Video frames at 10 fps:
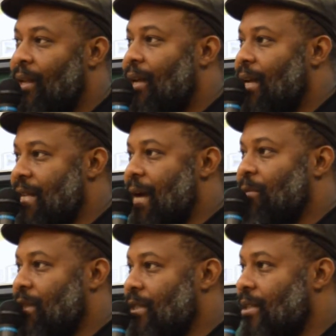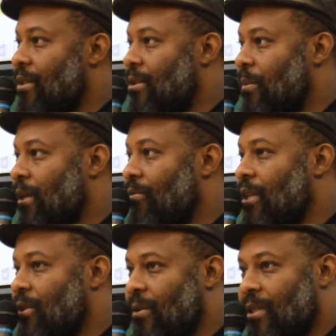And that was considered to be a
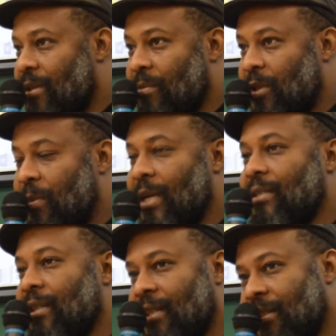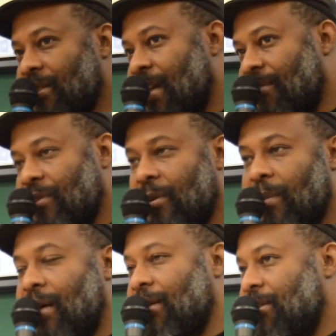victory in some respects. And this is after
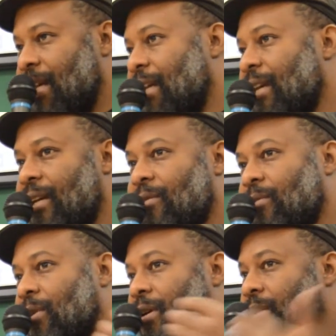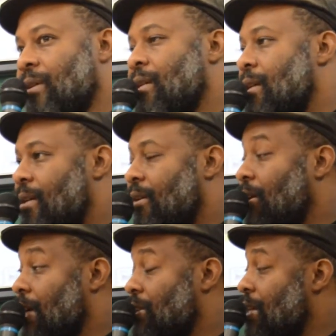about a decade of work
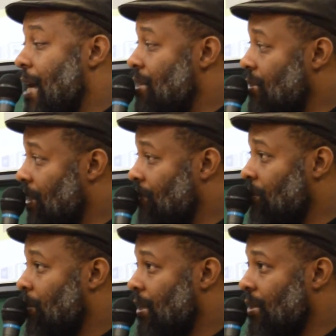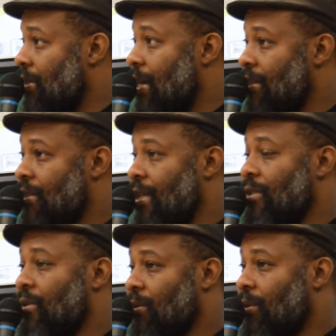on an international level, but in the United
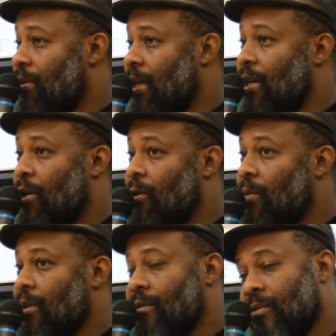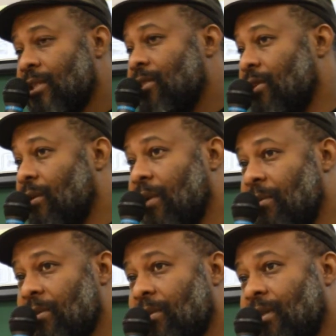States through COBRA, which
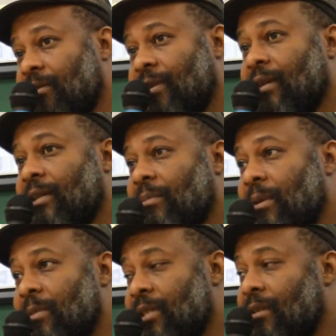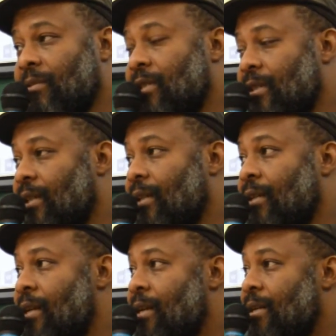Chokwe was one of the founding members of, which is the
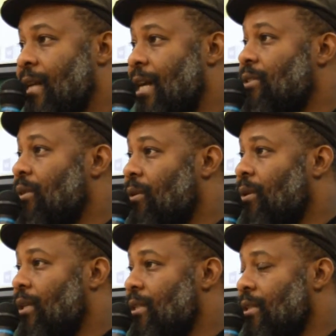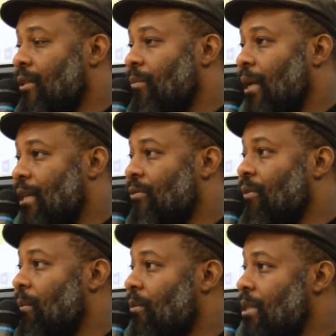National Coalition of Black
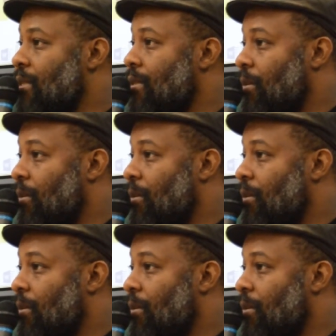Reparations in